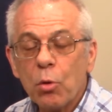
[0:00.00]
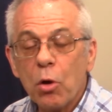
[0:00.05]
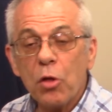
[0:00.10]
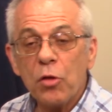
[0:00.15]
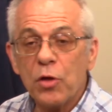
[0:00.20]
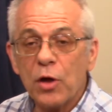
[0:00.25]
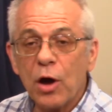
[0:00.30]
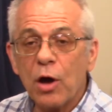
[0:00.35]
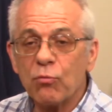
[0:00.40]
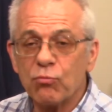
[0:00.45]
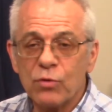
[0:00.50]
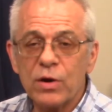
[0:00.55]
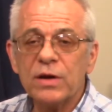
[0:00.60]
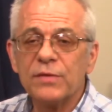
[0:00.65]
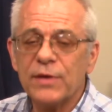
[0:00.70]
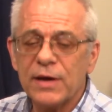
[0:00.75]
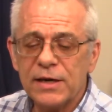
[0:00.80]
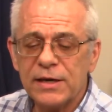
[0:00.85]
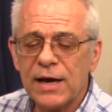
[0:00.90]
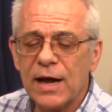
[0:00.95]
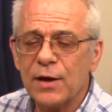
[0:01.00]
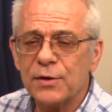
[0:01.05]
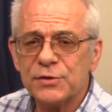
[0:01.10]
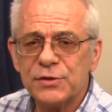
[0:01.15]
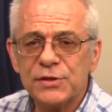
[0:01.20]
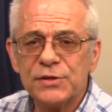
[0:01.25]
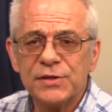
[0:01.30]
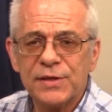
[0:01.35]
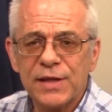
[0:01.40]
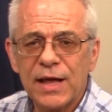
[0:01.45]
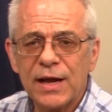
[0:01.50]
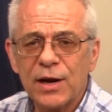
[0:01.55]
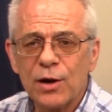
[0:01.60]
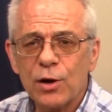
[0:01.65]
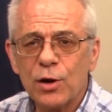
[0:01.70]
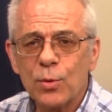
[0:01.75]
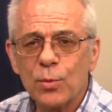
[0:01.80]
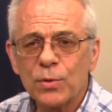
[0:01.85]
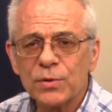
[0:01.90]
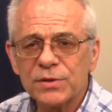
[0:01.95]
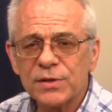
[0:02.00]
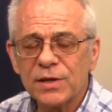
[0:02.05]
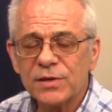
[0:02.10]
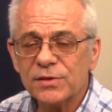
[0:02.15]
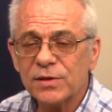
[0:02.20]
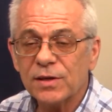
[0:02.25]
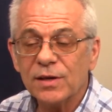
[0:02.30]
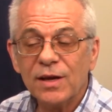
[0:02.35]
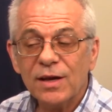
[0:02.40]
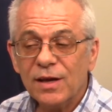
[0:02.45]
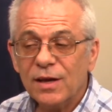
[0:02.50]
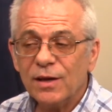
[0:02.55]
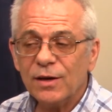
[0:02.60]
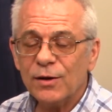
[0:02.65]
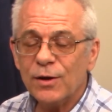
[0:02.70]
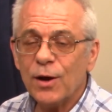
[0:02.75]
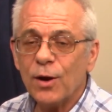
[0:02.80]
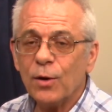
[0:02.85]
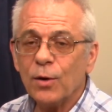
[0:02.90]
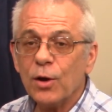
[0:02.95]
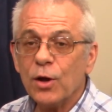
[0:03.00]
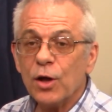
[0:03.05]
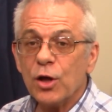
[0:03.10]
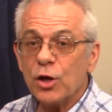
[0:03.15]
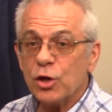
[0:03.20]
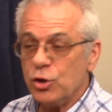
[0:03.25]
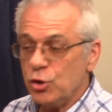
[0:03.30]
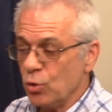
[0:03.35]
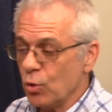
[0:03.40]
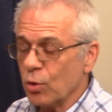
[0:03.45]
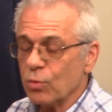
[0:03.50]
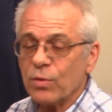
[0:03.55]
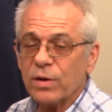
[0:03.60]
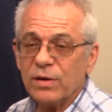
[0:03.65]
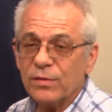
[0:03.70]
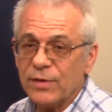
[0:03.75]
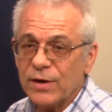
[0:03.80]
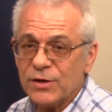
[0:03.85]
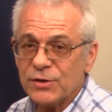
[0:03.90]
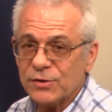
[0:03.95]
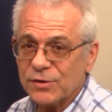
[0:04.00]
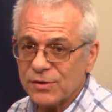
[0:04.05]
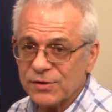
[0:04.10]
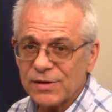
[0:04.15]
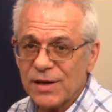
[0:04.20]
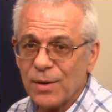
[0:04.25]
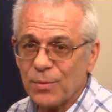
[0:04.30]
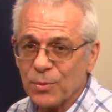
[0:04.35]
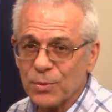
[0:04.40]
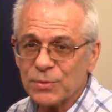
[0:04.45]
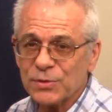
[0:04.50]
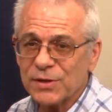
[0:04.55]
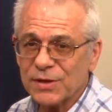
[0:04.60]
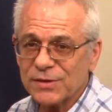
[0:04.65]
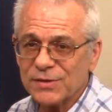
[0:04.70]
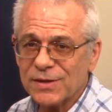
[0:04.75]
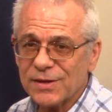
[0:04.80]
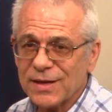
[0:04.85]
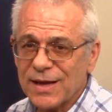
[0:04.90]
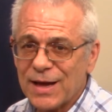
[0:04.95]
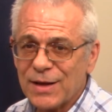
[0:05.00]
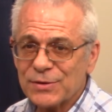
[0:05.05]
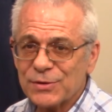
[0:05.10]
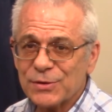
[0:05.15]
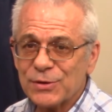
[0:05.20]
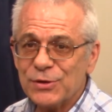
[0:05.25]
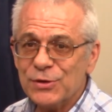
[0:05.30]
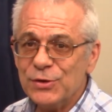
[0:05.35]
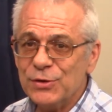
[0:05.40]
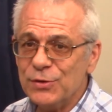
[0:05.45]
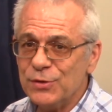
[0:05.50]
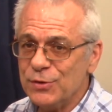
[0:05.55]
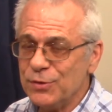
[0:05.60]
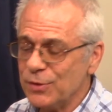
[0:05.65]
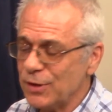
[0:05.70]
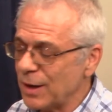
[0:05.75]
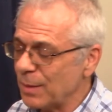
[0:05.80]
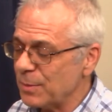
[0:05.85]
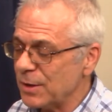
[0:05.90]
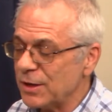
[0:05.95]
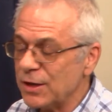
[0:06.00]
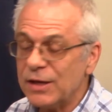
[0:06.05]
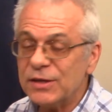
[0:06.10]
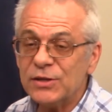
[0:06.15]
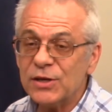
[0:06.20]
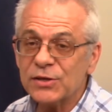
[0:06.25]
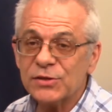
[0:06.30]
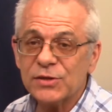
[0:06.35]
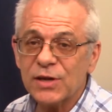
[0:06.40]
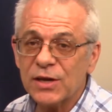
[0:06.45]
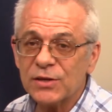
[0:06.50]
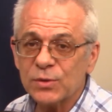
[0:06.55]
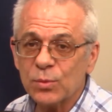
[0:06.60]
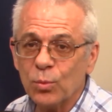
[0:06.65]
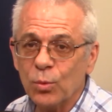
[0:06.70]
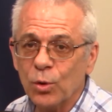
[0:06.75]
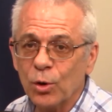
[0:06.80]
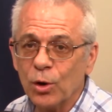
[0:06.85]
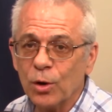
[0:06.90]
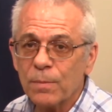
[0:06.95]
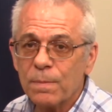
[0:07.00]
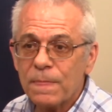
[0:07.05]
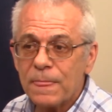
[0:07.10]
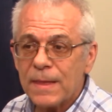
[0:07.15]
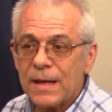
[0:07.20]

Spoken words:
Well, the renovated houses in that area were worth $60,000. No, your renovation is not worth $60,000. It just doesn't work.